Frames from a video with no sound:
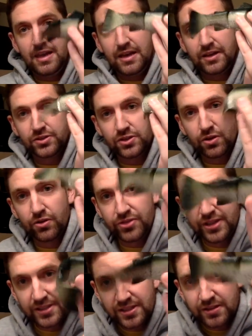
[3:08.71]
And so
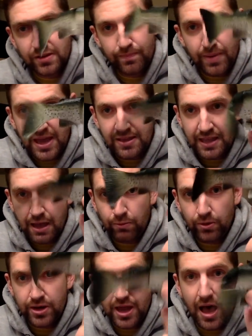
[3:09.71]
this is a bait that will
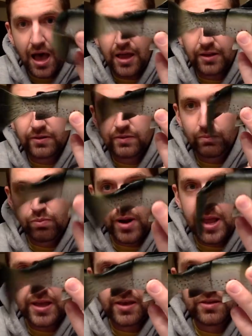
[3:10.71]
not
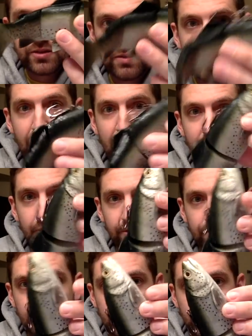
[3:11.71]
break the bank,
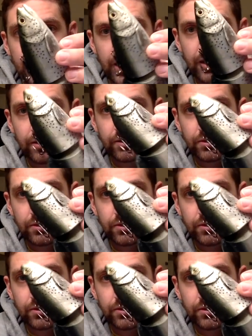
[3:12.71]
all right?